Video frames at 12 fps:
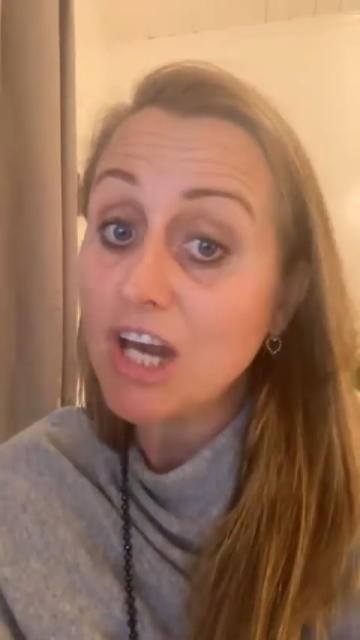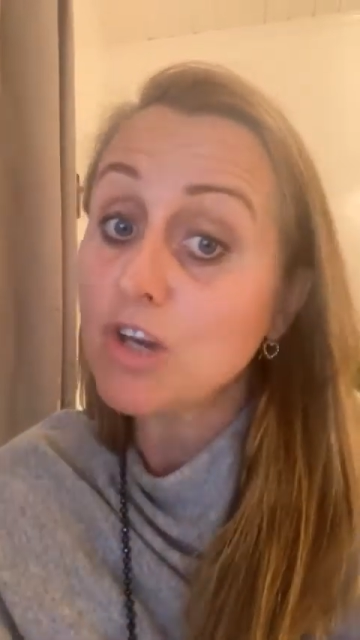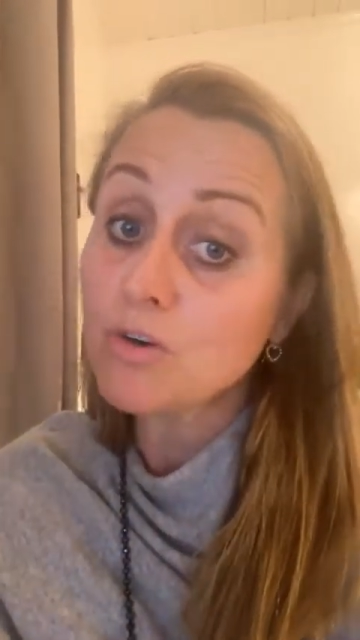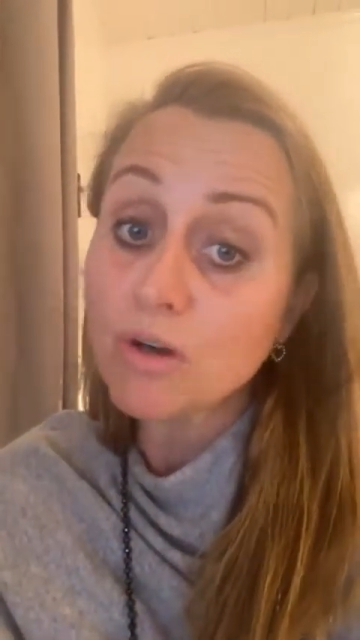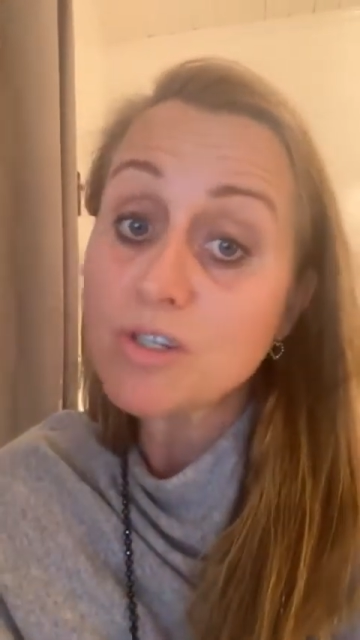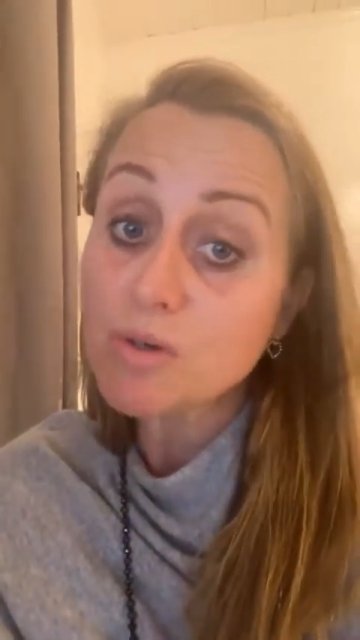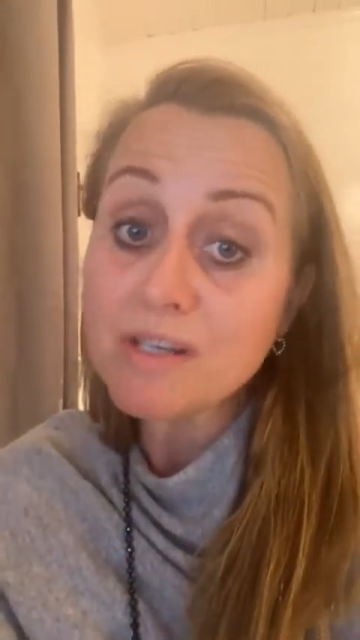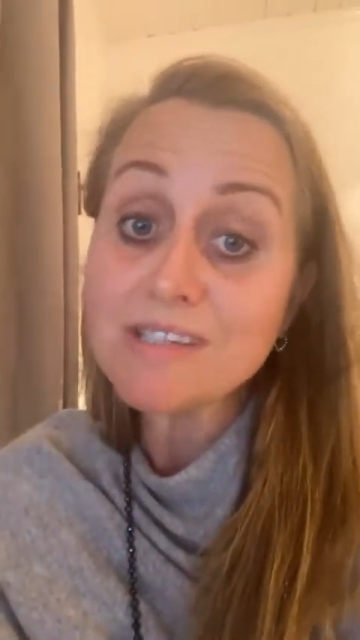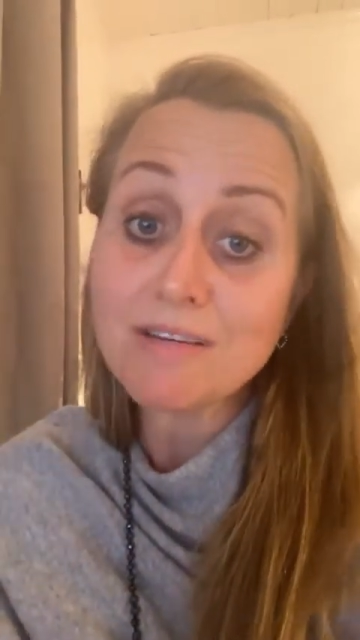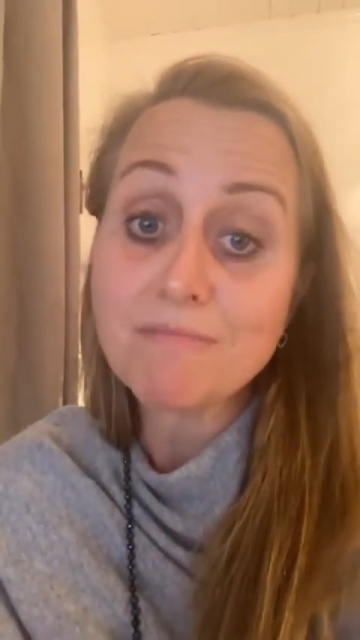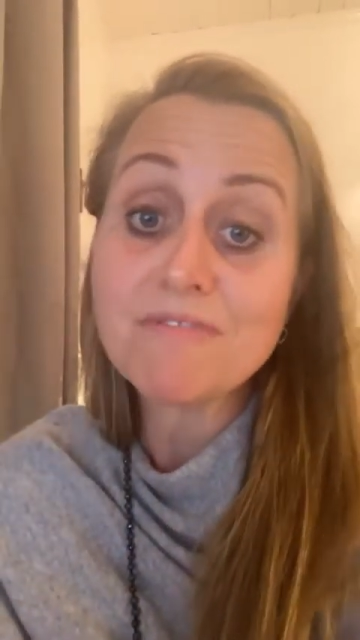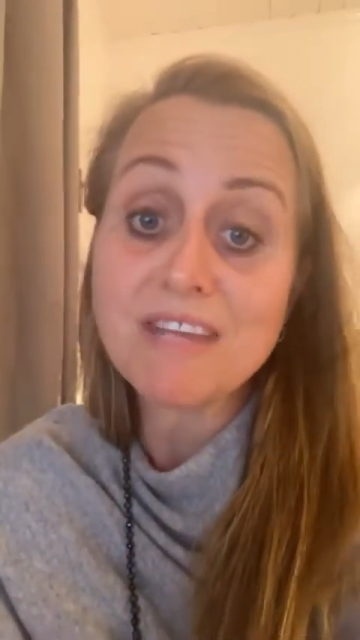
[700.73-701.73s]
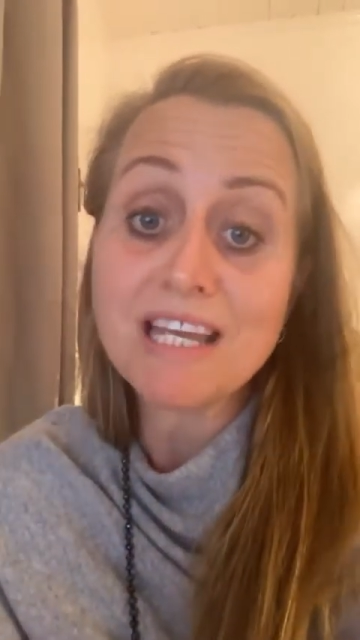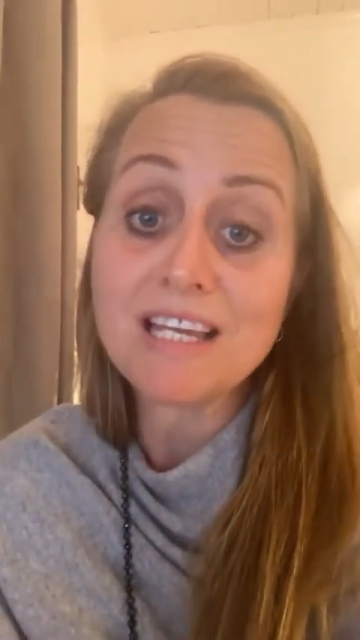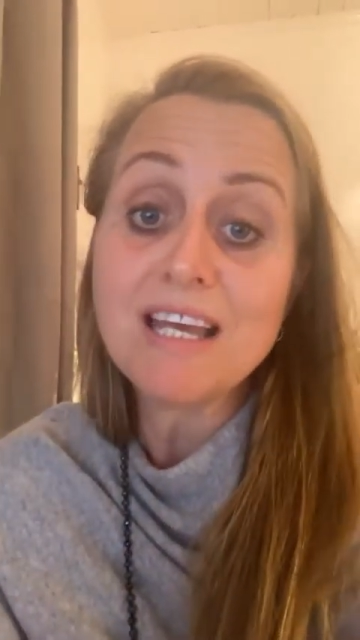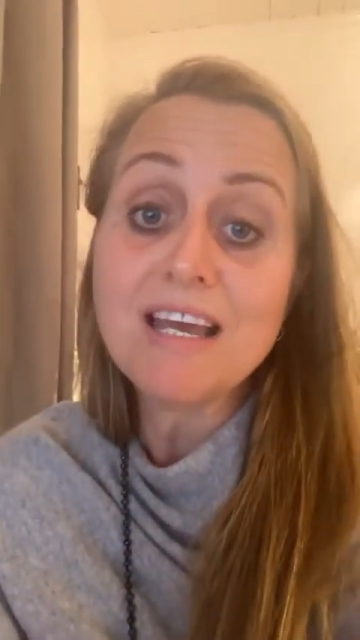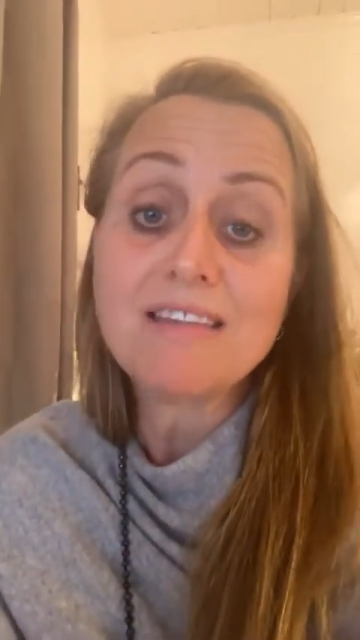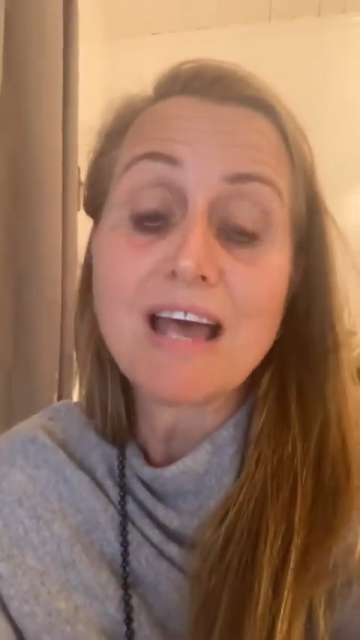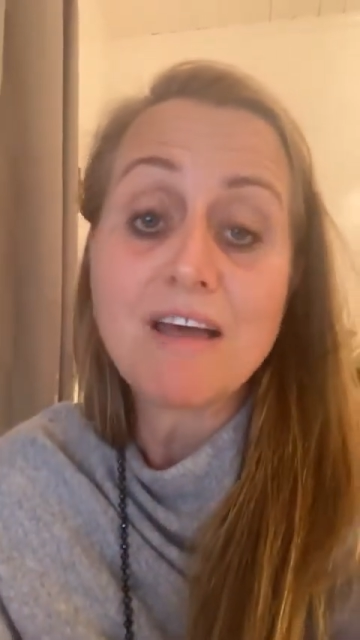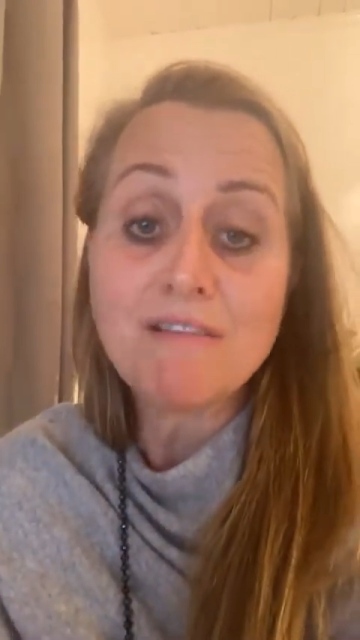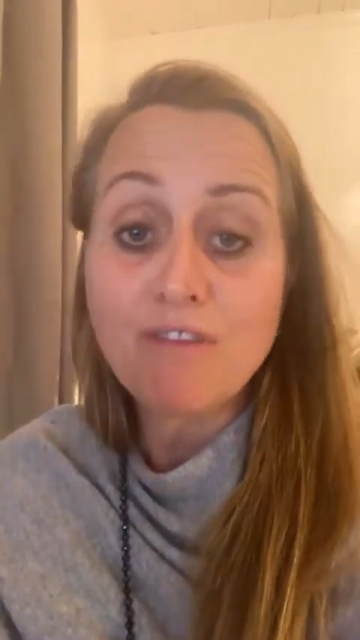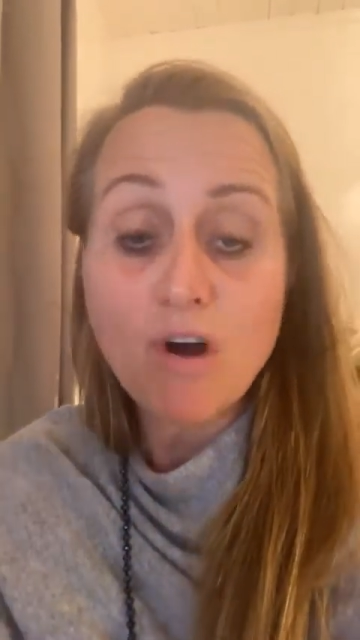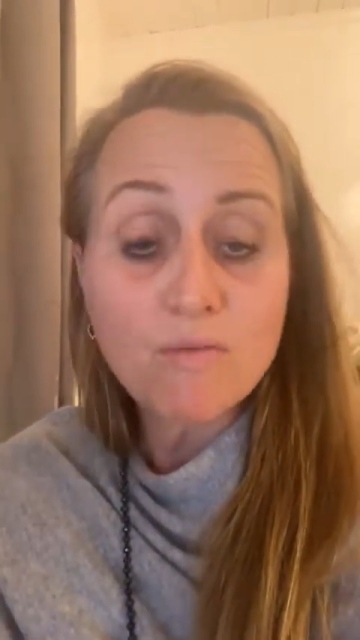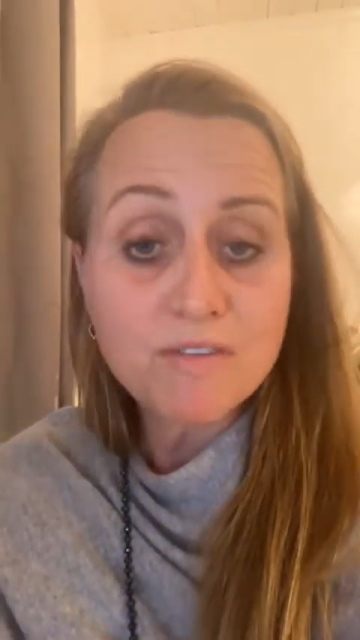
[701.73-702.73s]
and you're not doing something that
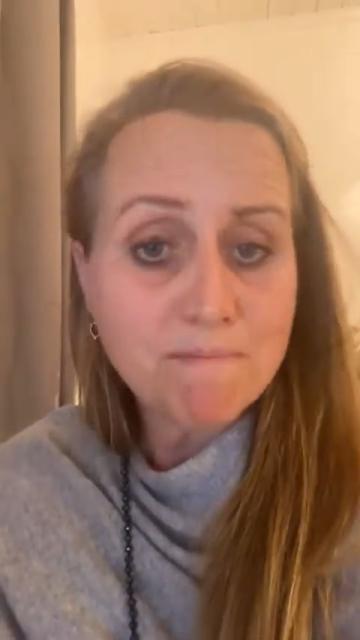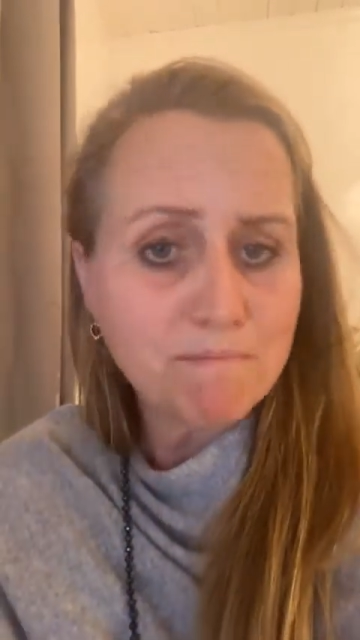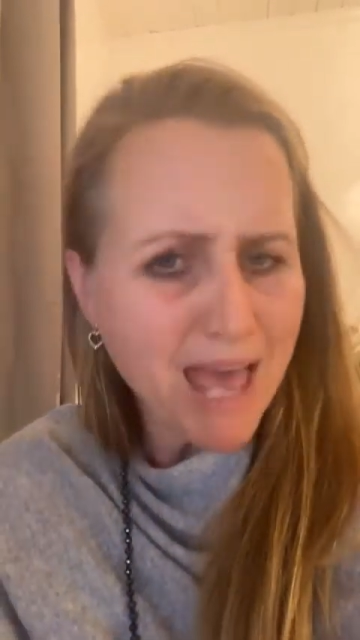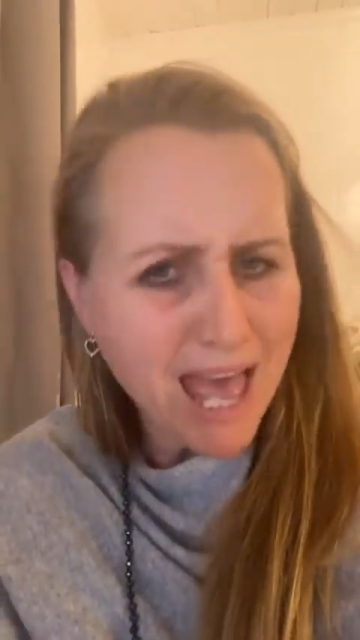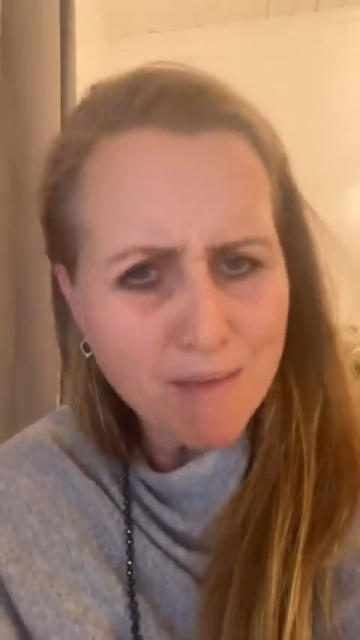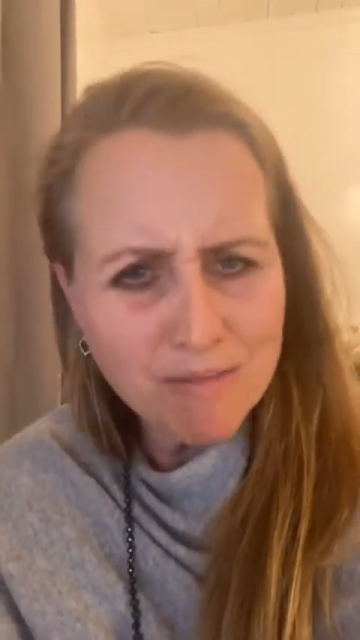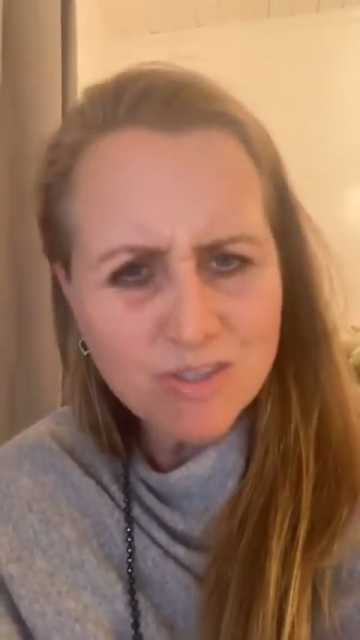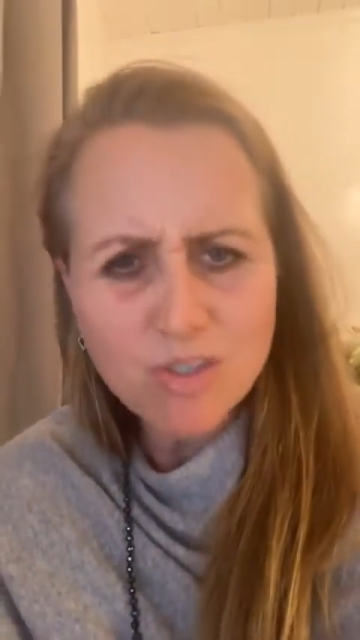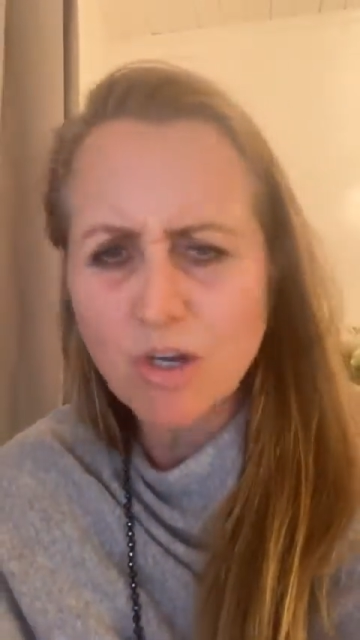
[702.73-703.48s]
involves impairment,